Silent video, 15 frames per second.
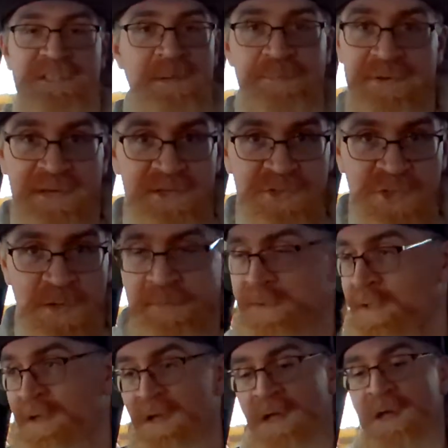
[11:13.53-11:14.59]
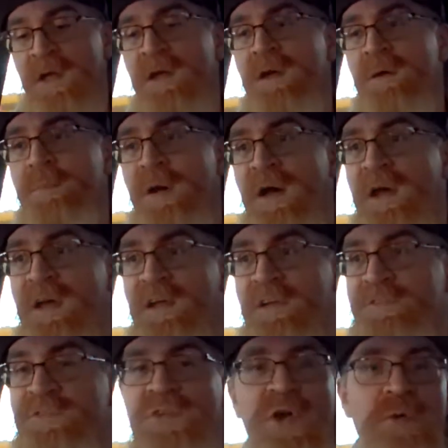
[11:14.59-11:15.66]
Peter Germany. But if you
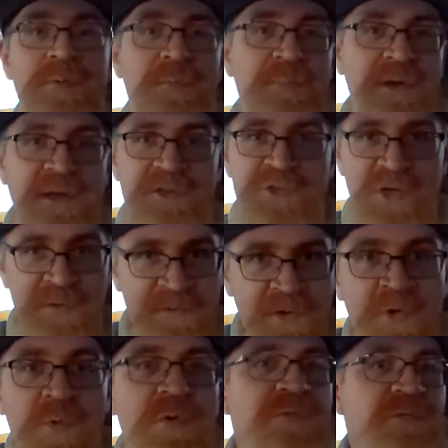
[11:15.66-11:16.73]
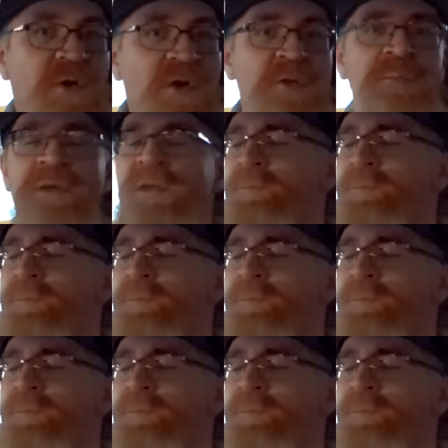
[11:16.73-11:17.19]
type in Peter Germany, you will find me.